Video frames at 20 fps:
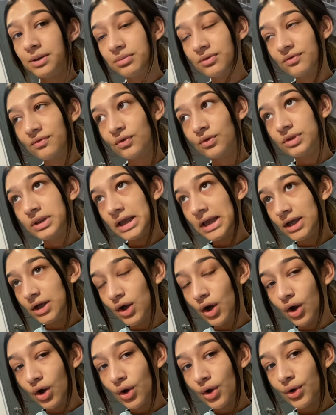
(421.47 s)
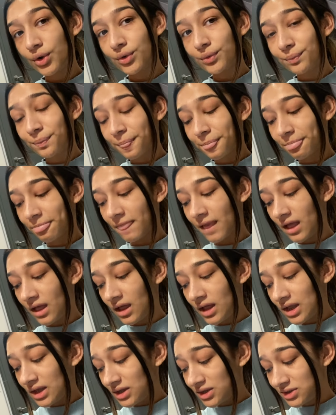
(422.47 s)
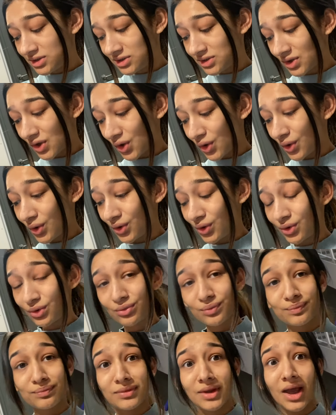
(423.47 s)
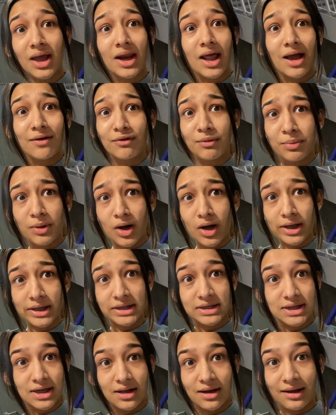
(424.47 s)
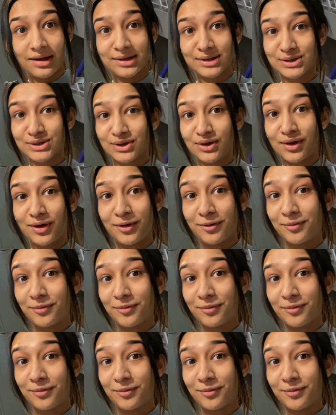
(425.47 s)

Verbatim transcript: before they go, so, and have a party tonight. So